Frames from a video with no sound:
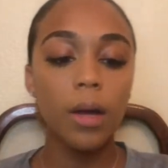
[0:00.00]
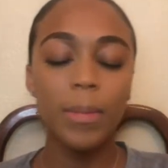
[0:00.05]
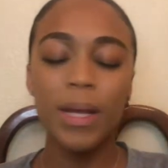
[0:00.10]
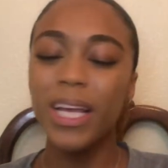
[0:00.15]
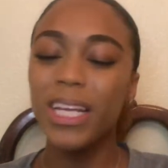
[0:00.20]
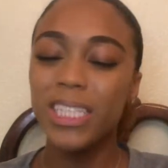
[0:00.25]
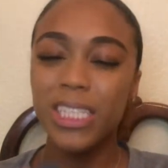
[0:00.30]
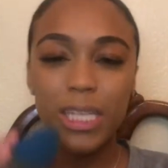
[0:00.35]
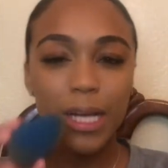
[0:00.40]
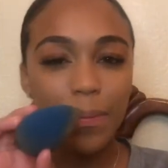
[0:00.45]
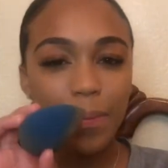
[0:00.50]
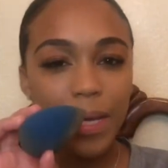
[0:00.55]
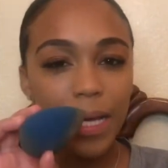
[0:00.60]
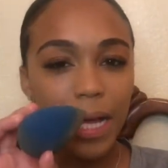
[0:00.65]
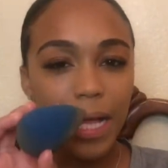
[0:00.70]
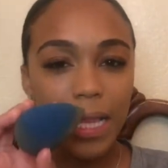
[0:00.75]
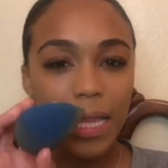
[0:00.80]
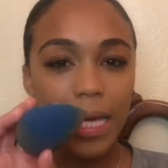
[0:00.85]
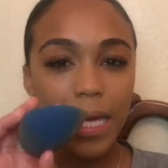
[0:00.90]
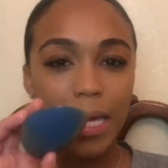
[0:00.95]
It should be
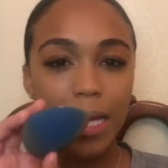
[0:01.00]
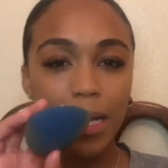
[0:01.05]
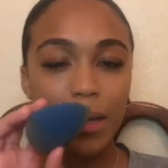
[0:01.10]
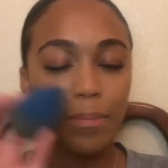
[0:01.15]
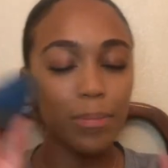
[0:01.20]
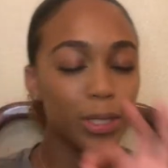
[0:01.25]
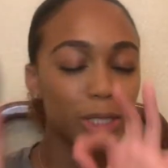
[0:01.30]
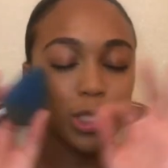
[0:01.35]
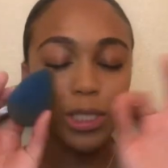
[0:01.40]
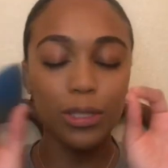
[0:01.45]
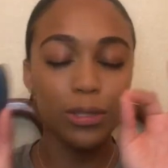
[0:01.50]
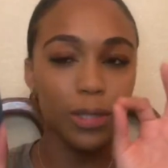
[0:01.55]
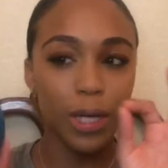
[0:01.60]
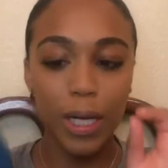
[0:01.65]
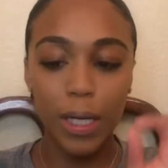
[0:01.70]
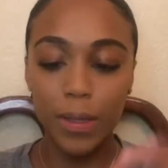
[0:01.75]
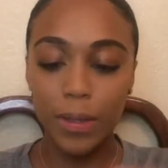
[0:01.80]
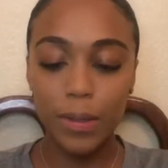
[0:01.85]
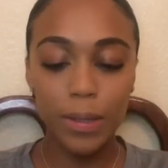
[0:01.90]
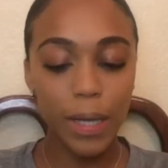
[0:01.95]
clean, but you
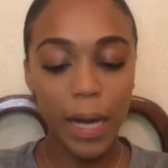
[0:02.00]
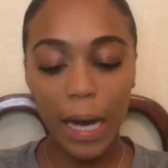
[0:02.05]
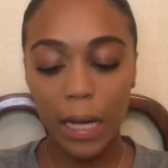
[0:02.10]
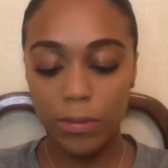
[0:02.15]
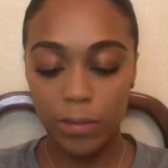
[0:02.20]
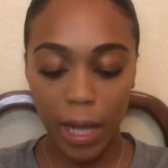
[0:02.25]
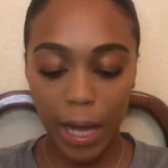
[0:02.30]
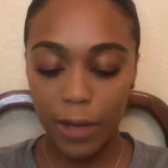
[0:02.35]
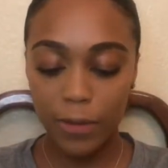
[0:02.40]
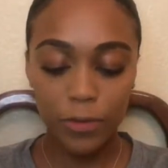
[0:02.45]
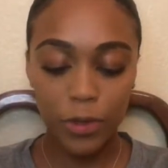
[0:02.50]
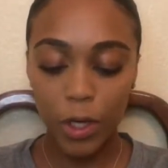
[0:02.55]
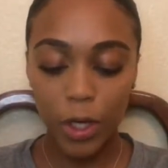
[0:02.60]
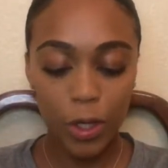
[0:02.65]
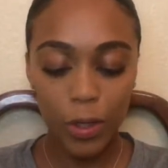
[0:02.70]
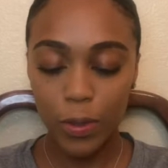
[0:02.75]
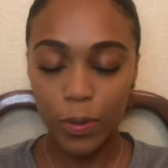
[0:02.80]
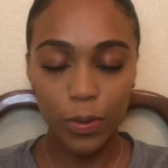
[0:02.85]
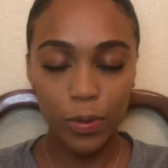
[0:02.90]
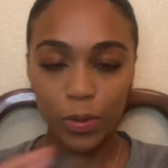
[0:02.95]
know how life
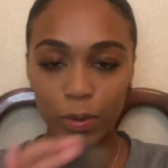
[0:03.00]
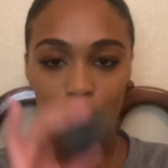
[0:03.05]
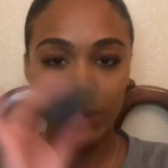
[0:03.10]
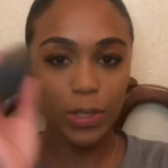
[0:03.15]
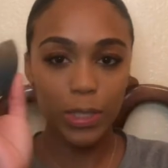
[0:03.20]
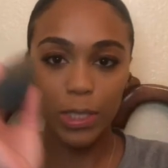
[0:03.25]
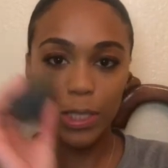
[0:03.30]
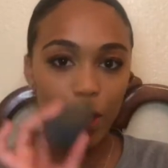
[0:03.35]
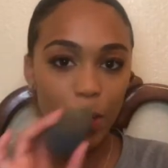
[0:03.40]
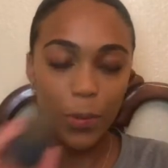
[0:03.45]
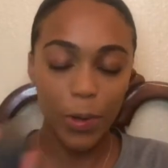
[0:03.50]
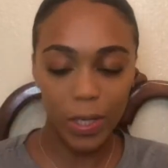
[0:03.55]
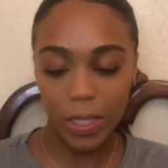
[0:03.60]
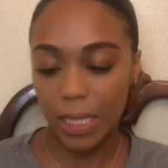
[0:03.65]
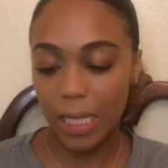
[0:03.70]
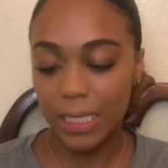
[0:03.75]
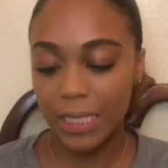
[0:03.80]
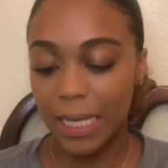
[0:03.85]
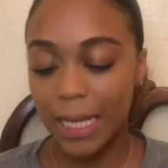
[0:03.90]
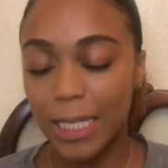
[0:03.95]
goes, it don't work
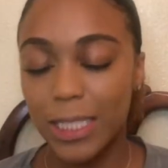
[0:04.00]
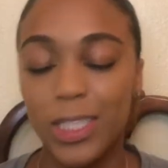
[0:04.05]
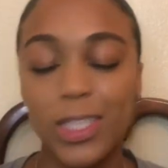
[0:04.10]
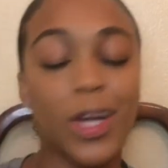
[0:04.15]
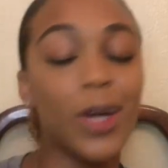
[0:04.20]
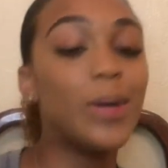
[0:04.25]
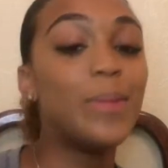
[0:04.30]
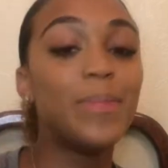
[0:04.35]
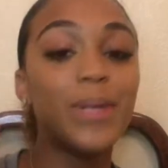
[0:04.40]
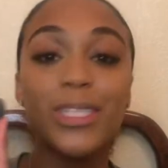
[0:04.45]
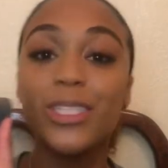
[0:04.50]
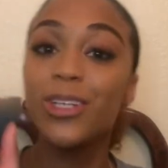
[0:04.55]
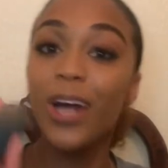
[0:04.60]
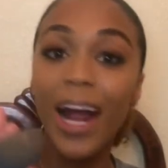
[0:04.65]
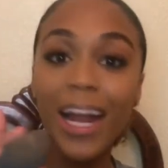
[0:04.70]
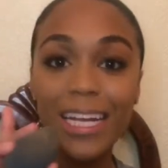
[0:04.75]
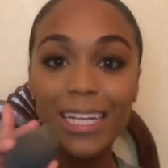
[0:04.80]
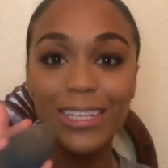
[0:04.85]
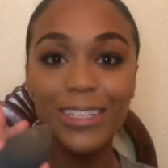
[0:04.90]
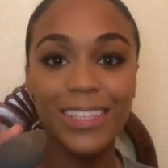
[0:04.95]
like that. So, but
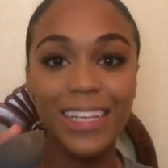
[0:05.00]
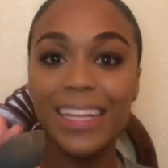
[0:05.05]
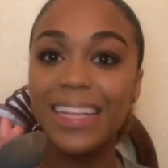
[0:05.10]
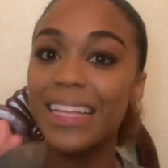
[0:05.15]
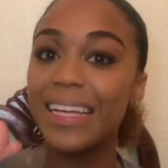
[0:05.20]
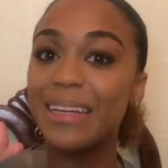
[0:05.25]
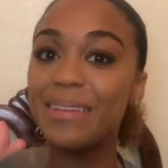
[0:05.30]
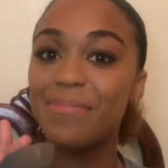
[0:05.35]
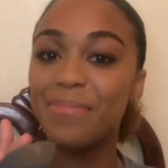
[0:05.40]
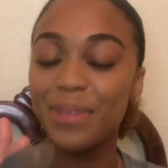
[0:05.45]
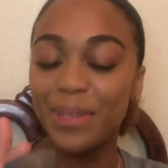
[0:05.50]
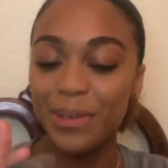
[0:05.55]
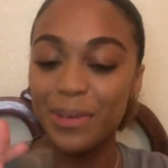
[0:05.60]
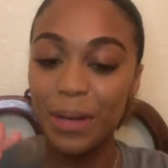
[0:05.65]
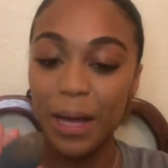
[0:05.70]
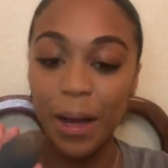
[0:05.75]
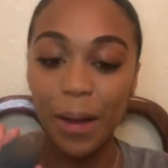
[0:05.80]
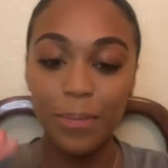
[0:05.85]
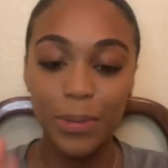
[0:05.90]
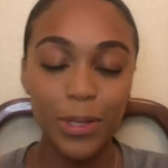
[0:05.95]
try to use a clean
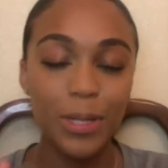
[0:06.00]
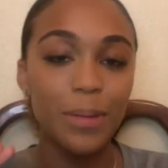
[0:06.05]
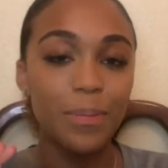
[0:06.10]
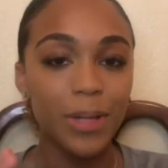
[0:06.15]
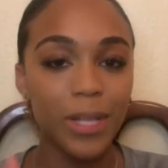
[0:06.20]
beauty